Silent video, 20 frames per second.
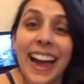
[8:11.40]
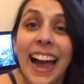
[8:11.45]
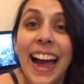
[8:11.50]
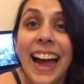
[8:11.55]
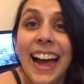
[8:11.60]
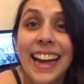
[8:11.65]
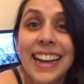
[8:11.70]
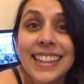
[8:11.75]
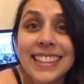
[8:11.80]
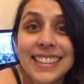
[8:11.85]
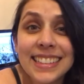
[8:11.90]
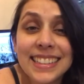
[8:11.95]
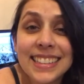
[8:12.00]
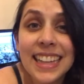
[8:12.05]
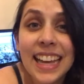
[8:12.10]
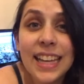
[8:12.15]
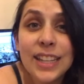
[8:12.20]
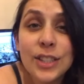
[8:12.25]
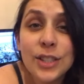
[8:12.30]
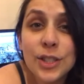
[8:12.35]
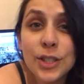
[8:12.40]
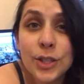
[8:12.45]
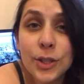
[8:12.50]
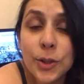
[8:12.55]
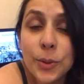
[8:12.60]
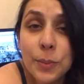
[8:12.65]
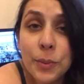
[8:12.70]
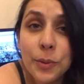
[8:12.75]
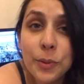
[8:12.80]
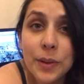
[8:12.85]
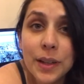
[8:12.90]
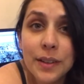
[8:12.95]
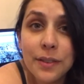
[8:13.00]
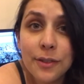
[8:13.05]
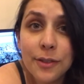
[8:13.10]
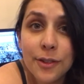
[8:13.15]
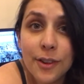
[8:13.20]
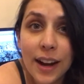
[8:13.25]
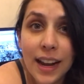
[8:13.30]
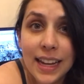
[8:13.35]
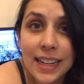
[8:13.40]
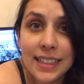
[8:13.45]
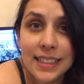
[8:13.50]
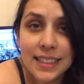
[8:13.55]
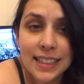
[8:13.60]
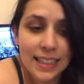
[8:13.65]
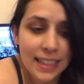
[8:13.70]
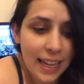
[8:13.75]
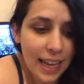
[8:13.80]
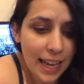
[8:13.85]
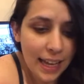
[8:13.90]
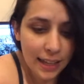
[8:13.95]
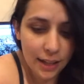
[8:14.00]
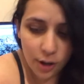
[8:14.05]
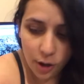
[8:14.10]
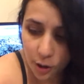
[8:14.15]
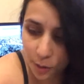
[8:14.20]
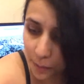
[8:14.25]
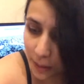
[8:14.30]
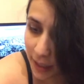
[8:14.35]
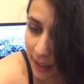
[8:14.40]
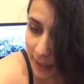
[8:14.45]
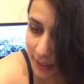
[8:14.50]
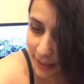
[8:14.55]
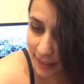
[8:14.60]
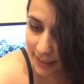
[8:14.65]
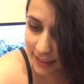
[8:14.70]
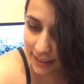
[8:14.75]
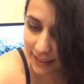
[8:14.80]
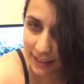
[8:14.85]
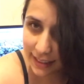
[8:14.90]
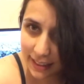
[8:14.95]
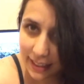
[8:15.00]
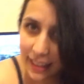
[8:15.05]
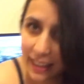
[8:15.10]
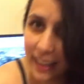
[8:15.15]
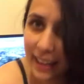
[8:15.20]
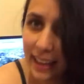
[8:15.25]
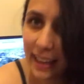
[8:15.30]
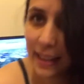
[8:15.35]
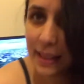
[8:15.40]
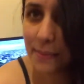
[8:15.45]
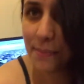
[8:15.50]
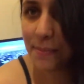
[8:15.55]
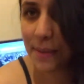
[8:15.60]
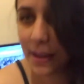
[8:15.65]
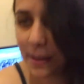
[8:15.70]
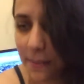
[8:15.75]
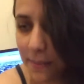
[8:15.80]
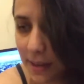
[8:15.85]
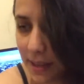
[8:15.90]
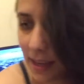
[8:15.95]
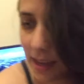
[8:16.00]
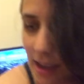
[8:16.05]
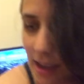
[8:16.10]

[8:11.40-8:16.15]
I just had soup with rice and egg omelette. And baby